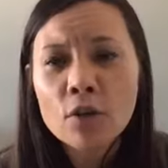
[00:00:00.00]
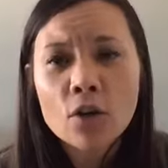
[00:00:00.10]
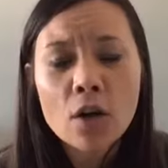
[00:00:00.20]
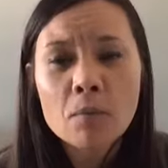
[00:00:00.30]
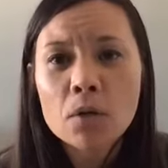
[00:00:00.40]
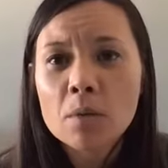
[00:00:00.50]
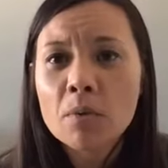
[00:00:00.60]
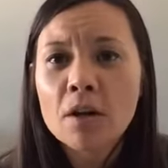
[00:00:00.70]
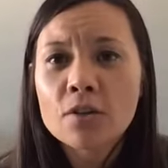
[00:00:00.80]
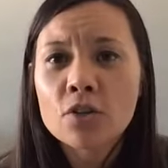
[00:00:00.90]
a great beauty
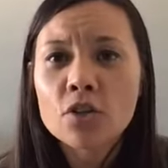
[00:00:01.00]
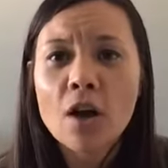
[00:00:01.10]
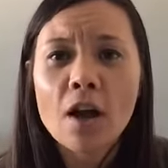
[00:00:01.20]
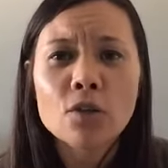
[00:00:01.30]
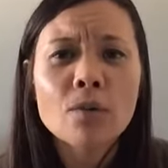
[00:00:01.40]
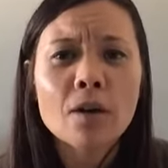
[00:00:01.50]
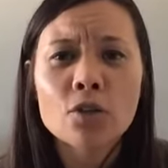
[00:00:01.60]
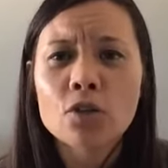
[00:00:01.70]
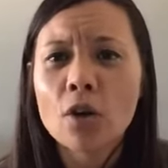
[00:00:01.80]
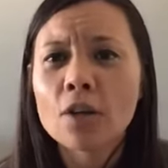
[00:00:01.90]
product to try, you got to
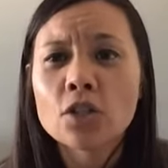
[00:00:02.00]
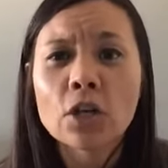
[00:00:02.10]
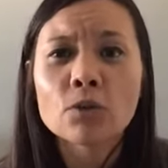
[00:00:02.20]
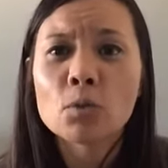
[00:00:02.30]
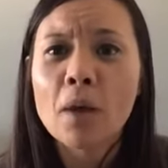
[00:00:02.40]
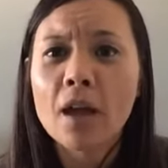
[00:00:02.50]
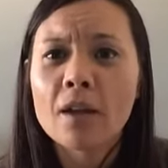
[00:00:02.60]
try Share Lume.